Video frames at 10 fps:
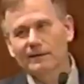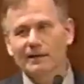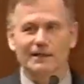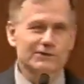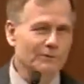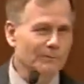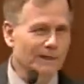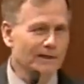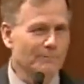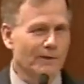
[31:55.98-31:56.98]
like in so
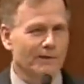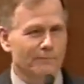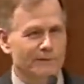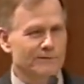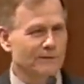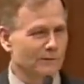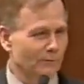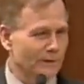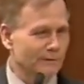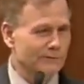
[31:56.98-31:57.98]
many departments, you know,
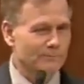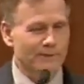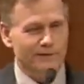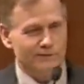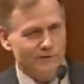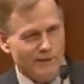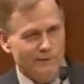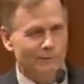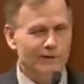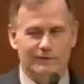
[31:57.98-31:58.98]
we do speech, they
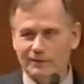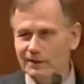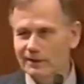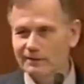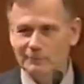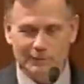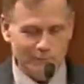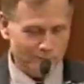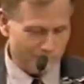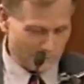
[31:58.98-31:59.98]
do hearing, and we
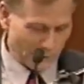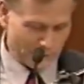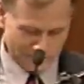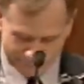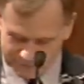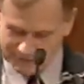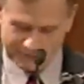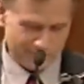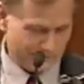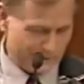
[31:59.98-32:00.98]
don't talk enough
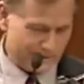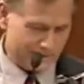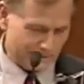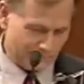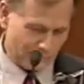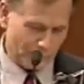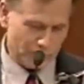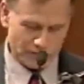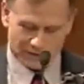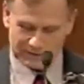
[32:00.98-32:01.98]
together, and this is
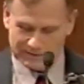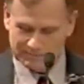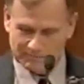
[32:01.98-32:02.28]
unfortunate.